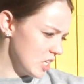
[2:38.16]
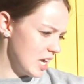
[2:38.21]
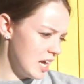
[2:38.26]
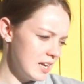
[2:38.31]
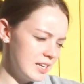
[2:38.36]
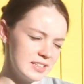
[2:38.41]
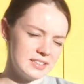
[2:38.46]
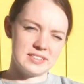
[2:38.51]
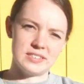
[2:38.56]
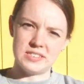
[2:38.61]

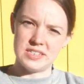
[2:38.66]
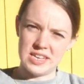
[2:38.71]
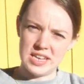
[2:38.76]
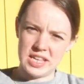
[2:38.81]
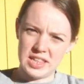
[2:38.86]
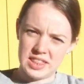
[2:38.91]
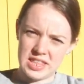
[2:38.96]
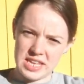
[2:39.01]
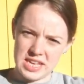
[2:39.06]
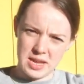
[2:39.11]
kind of
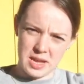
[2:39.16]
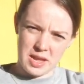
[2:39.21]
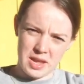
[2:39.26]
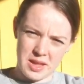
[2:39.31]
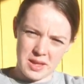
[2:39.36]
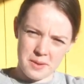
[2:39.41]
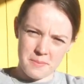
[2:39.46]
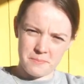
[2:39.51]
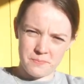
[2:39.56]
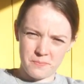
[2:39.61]
see
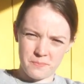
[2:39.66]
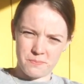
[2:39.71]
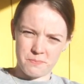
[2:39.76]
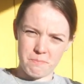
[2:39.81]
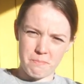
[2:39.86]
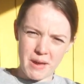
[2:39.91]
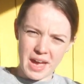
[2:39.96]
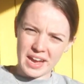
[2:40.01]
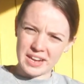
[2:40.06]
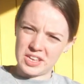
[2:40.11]
the
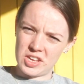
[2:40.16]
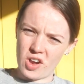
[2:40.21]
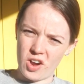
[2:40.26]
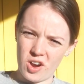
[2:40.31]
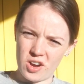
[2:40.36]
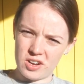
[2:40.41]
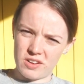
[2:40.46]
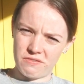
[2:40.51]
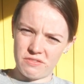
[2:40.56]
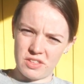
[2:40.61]

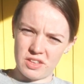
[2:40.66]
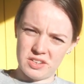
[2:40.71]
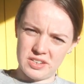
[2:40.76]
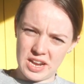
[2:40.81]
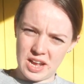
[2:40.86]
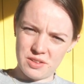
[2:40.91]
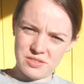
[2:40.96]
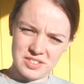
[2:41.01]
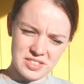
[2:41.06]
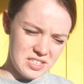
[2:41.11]
backyard of the
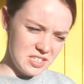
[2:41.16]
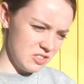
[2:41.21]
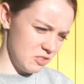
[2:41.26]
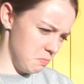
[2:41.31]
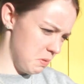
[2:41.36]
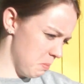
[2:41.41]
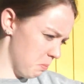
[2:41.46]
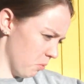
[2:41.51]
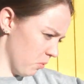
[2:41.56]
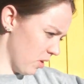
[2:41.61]
downstairs
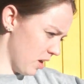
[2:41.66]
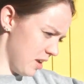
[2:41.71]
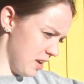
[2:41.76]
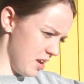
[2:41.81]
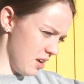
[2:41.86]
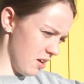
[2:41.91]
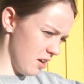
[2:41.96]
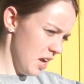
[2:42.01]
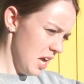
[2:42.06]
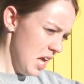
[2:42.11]
people right
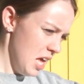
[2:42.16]
here.